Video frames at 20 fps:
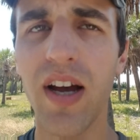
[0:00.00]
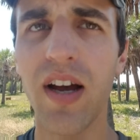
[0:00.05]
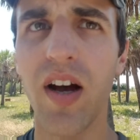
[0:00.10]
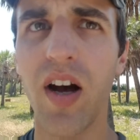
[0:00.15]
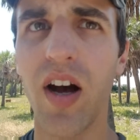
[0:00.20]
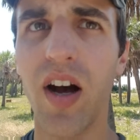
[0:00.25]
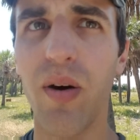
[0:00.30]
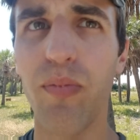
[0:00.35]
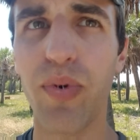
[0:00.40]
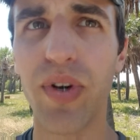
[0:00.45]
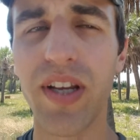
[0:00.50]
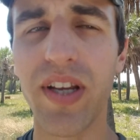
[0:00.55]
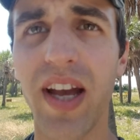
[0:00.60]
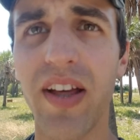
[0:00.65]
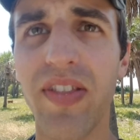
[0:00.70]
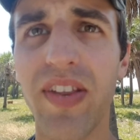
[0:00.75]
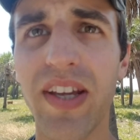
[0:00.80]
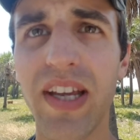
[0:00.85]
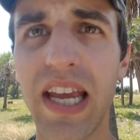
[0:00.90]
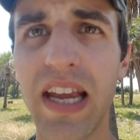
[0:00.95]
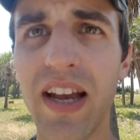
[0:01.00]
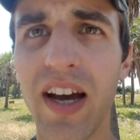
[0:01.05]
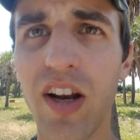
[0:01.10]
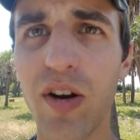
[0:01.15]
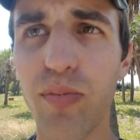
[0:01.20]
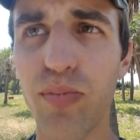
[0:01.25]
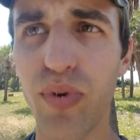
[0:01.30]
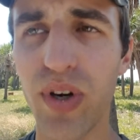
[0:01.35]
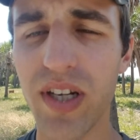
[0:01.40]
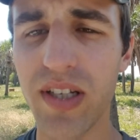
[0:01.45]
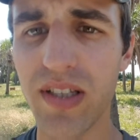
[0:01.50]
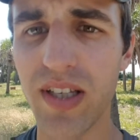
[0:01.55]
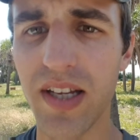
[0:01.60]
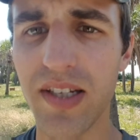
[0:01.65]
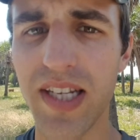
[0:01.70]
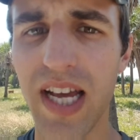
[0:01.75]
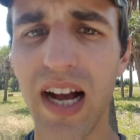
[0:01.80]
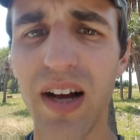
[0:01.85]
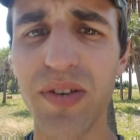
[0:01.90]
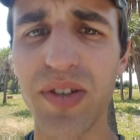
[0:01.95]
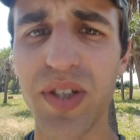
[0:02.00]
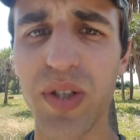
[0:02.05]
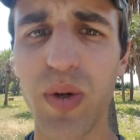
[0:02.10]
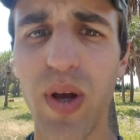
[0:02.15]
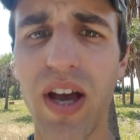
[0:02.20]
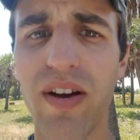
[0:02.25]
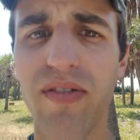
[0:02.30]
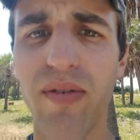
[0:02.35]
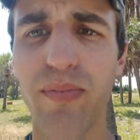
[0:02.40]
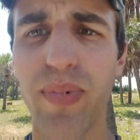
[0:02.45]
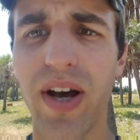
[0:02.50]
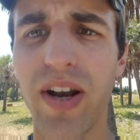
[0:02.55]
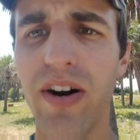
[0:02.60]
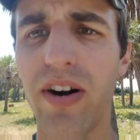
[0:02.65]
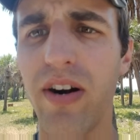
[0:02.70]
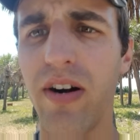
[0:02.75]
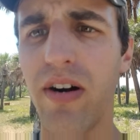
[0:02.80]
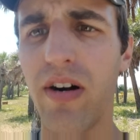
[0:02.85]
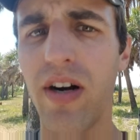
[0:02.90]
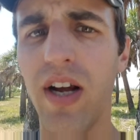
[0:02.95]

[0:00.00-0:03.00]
Um, but again, it kind of breaks that down so you have a better